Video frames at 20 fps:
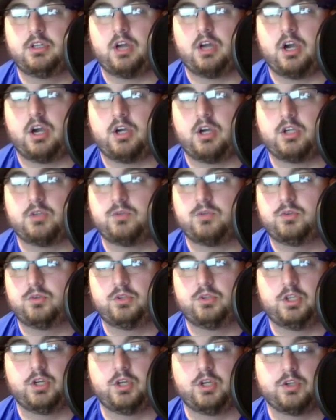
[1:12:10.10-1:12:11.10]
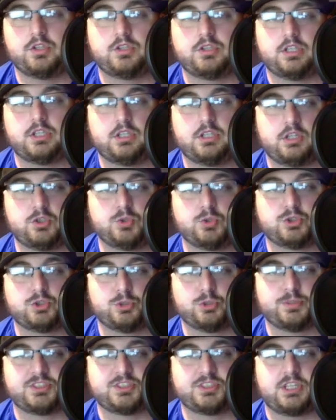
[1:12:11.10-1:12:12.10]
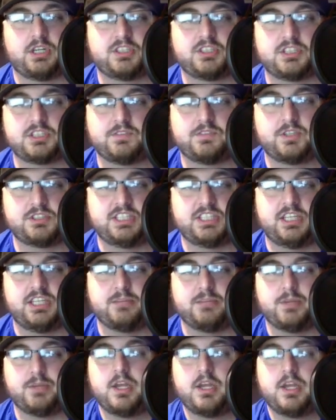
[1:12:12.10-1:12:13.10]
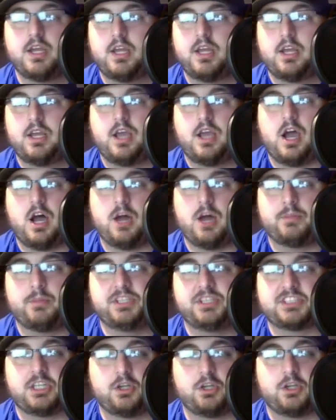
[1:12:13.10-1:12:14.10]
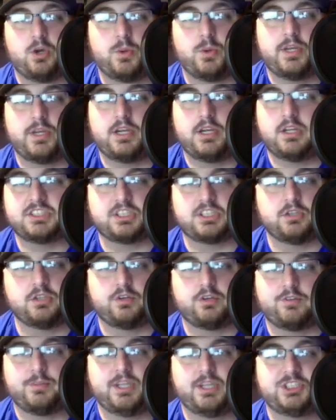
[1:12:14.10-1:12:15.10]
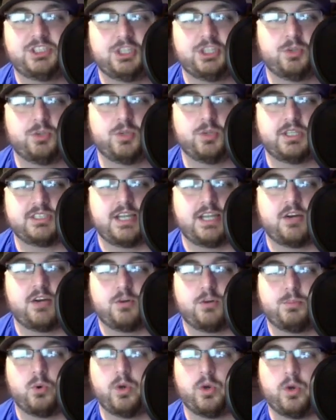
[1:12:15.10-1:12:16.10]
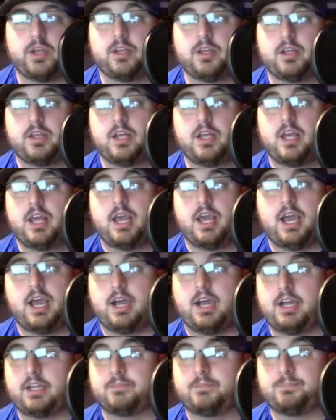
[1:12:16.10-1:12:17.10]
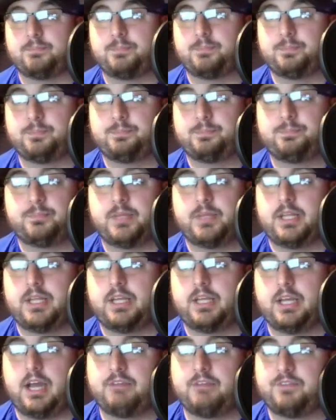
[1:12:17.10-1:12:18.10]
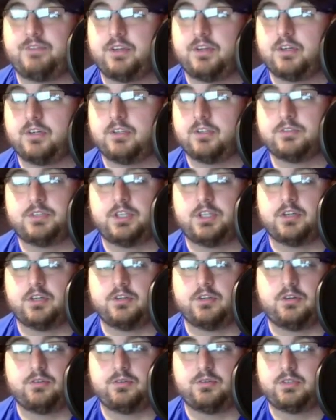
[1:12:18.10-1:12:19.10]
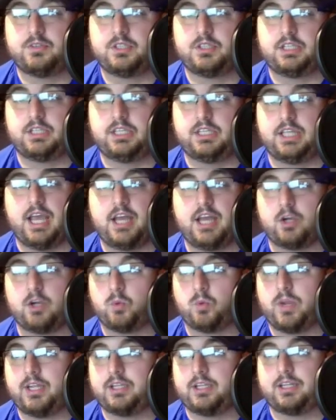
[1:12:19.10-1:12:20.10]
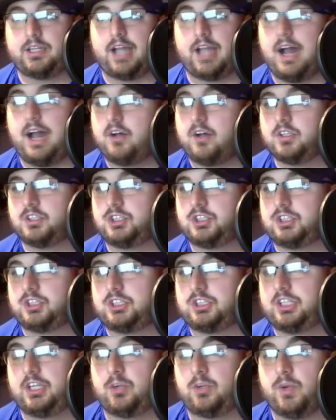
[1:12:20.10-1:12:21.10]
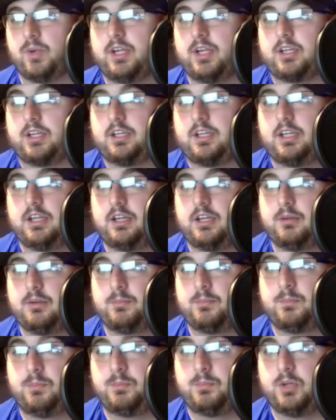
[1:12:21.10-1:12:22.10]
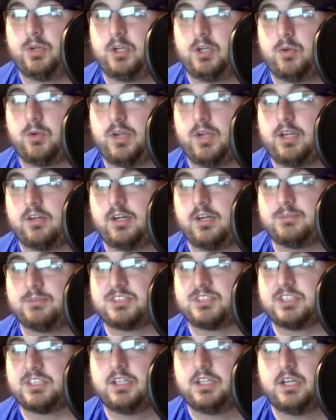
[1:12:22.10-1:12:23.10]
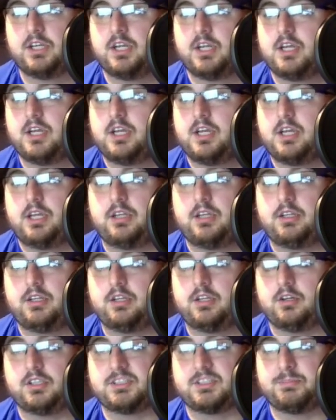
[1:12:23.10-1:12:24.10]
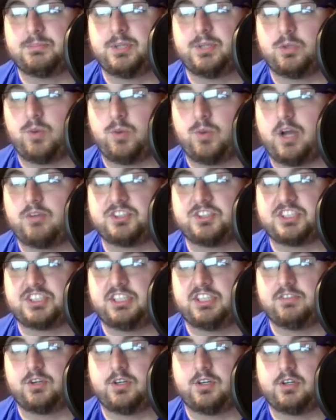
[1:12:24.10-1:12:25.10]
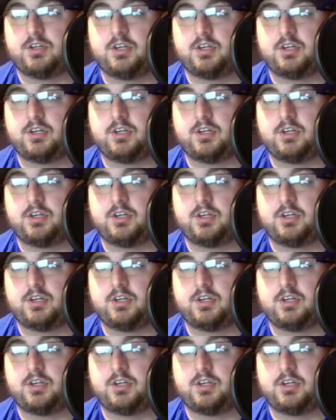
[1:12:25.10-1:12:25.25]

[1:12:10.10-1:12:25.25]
the two superstars of their team. He's going to go in there. He's going to learn from AJ Green, Tyler Boyd. I feel he had a great college. He played great in Clemson. He's a big wide receiver.